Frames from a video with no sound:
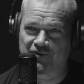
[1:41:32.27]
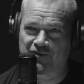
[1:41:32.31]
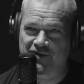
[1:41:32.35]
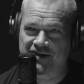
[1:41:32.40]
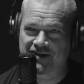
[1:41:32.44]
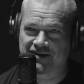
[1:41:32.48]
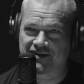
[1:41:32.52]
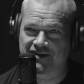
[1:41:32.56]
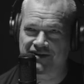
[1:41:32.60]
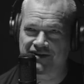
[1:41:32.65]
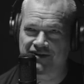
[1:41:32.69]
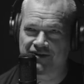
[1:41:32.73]
a
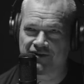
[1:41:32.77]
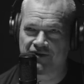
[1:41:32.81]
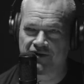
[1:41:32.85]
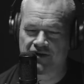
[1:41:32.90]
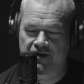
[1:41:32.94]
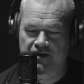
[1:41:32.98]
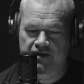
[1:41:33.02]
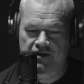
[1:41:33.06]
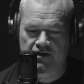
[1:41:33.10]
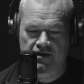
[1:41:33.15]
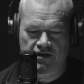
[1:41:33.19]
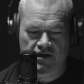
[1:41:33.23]
week ago?
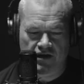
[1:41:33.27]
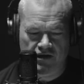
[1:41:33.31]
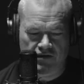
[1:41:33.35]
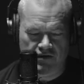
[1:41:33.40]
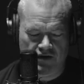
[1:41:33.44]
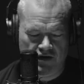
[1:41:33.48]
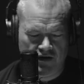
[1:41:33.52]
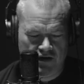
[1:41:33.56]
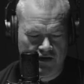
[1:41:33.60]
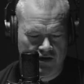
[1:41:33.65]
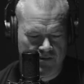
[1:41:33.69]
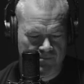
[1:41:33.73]
Yes.
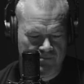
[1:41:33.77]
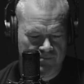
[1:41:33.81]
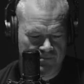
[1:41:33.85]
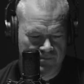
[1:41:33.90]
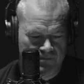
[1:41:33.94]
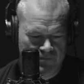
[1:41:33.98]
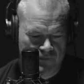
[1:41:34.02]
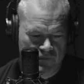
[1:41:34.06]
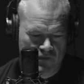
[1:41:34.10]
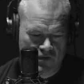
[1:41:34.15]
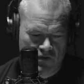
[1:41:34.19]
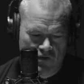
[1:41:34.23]
Um,